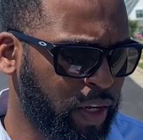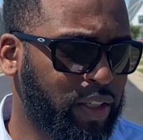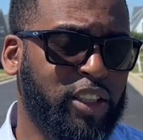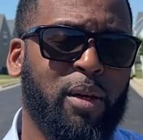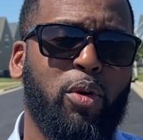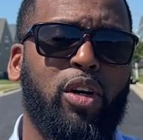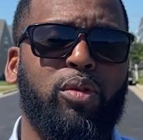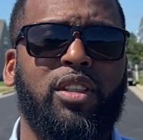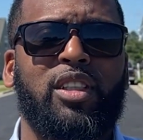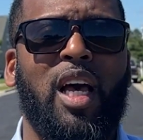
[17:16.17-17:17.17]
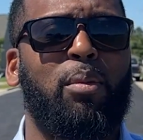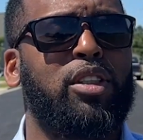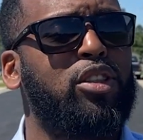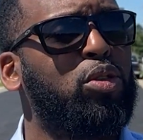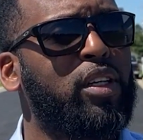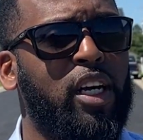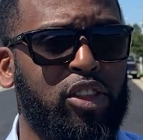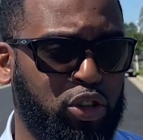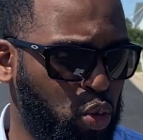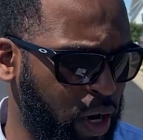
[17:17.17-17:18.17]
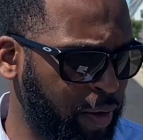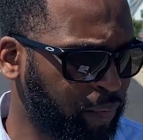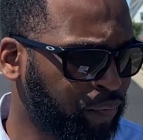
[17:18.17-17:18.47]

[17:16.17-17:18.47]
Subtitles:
This community was established in 2020